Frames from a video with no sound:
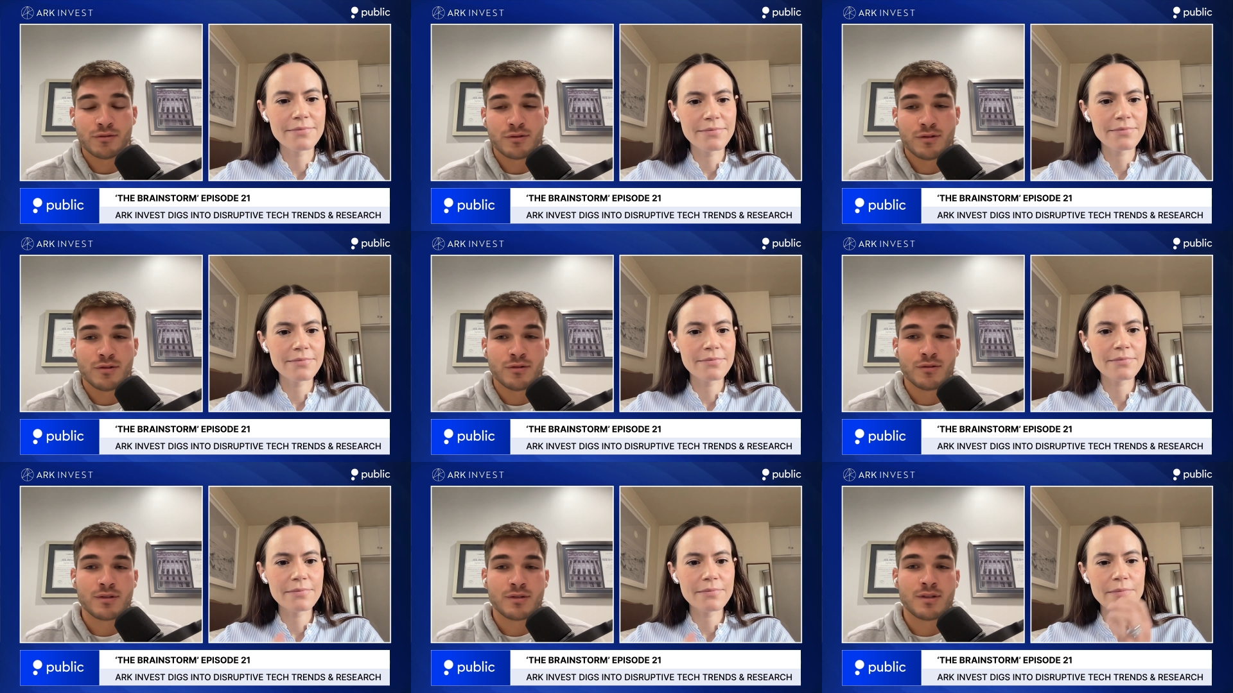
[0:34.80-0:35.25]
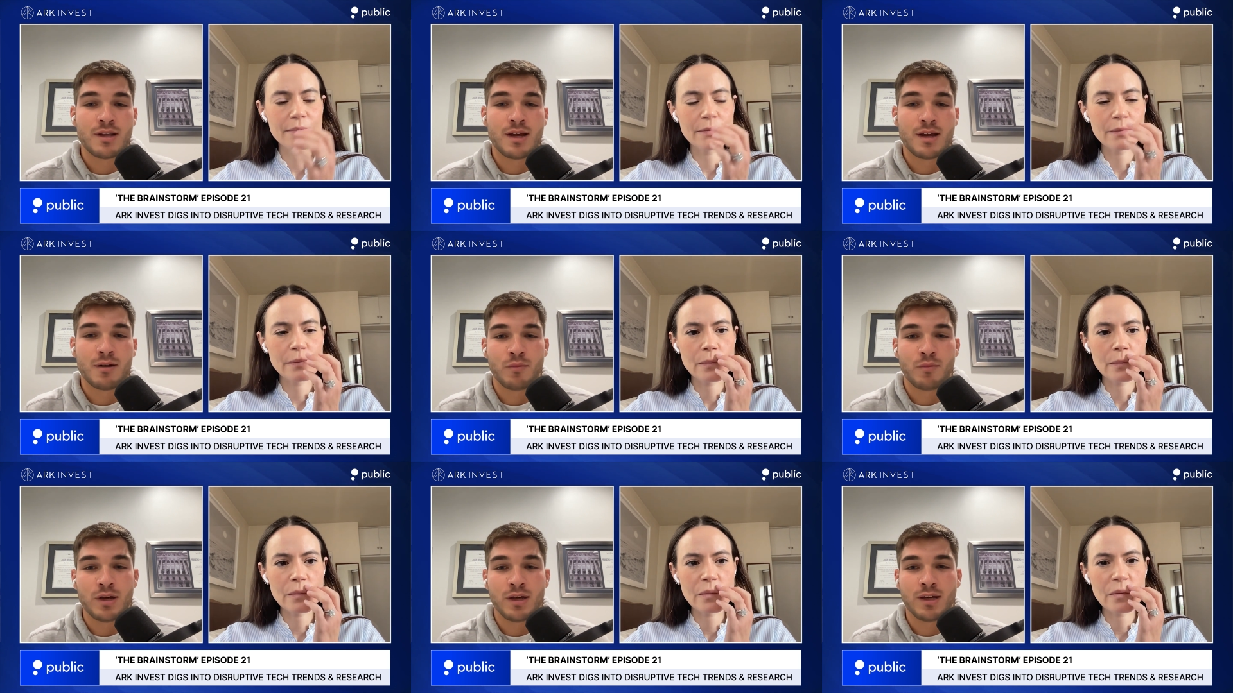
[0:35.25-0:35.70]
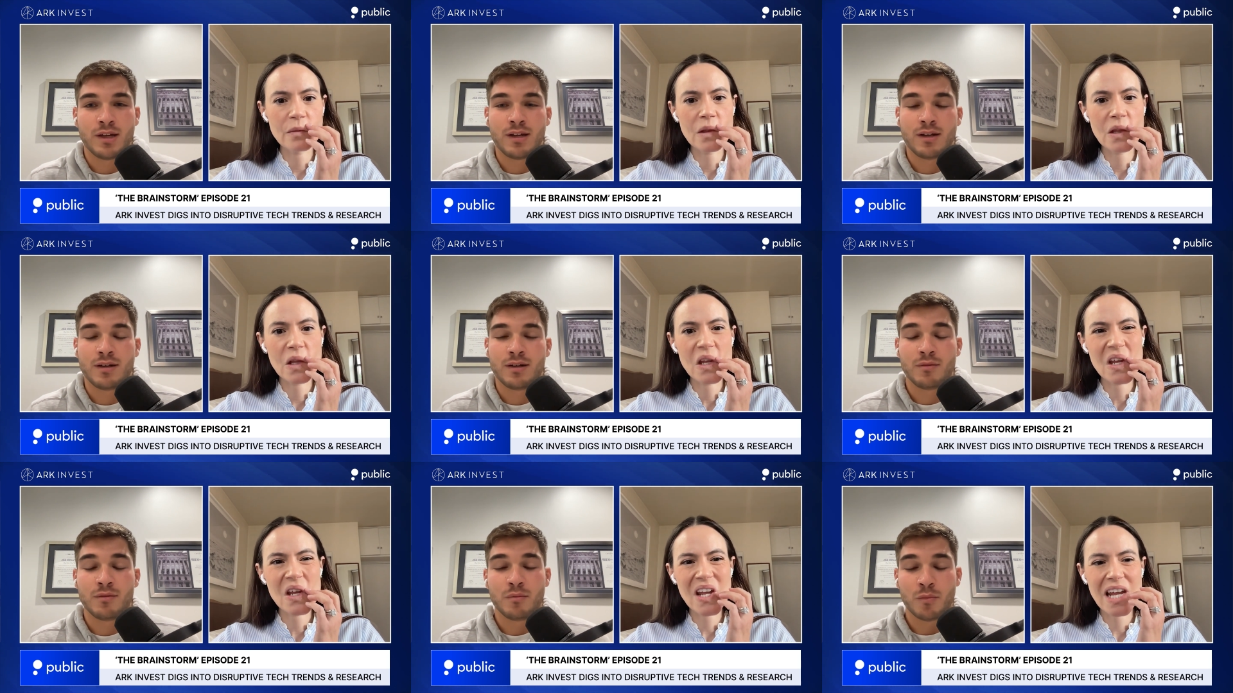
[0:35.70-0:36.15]
Speaker 1: news, and then we
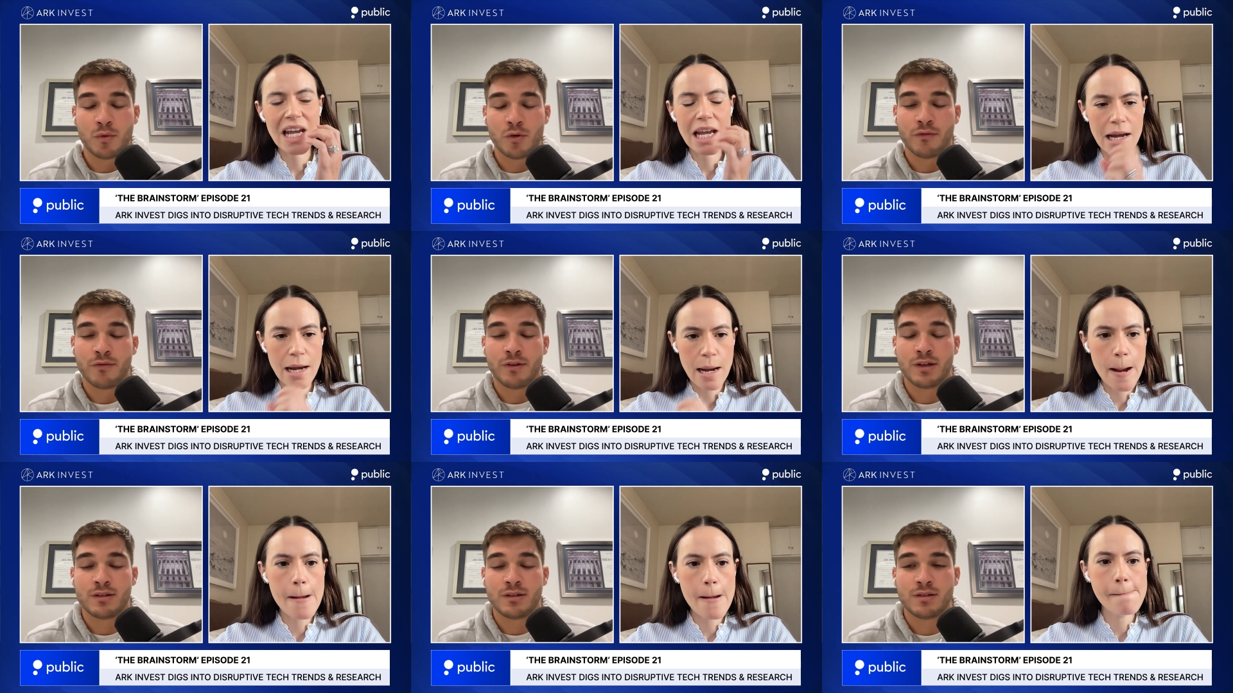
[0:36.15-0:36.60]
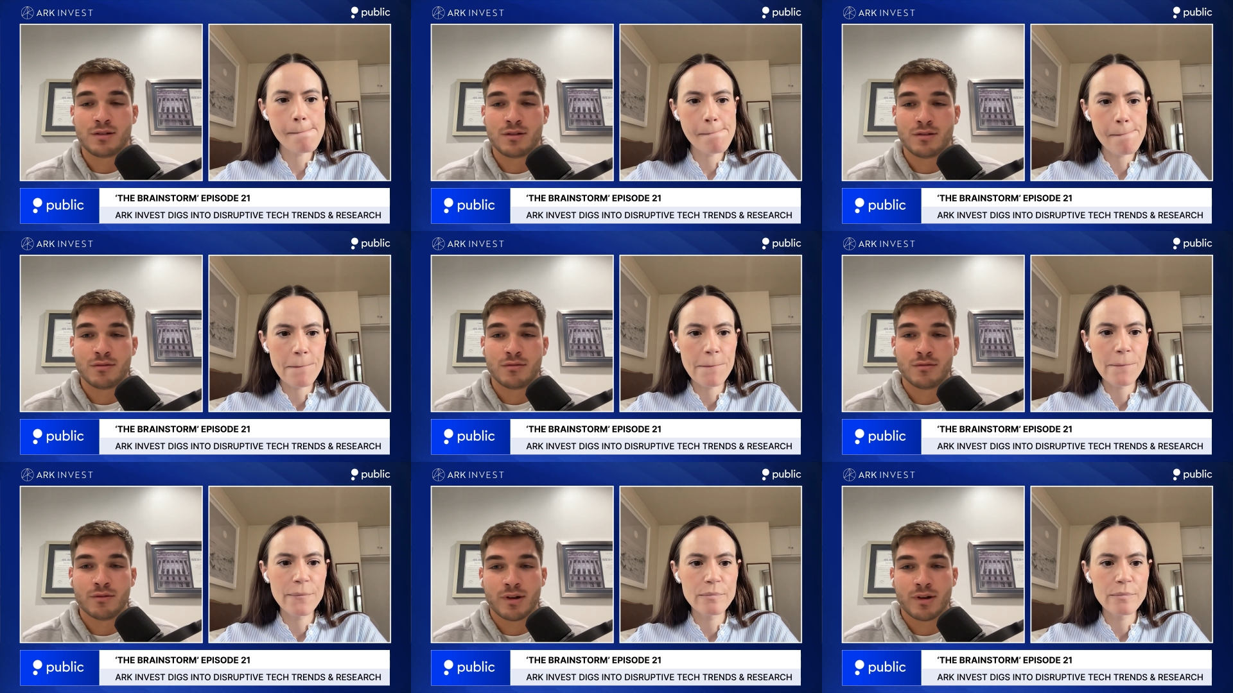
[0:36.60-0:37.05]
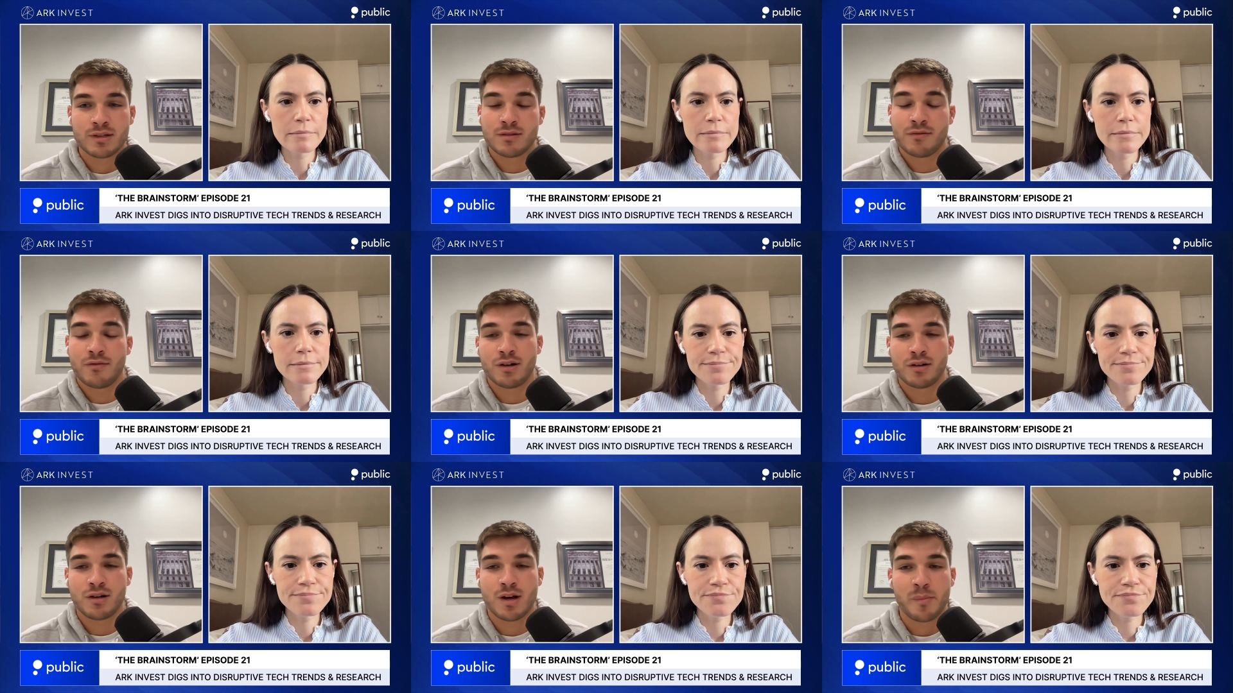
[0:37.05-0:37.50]
can move into the rest of our
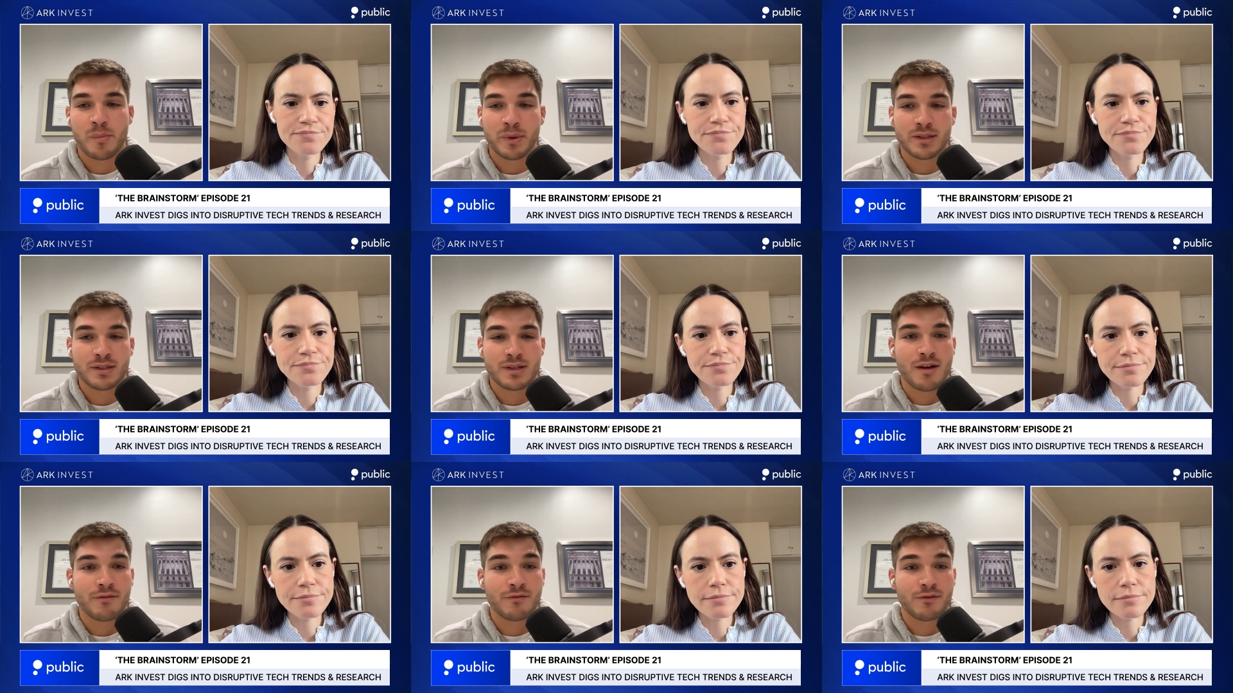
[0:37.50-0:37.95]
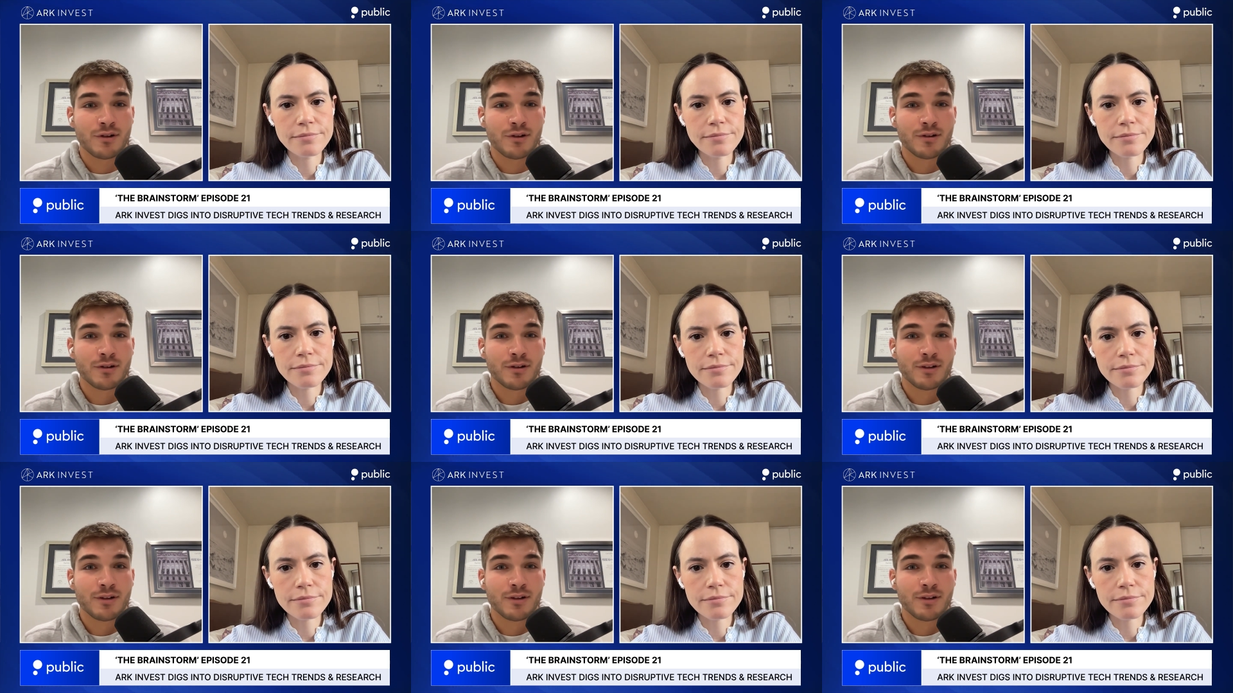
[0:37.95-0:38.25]
topics after.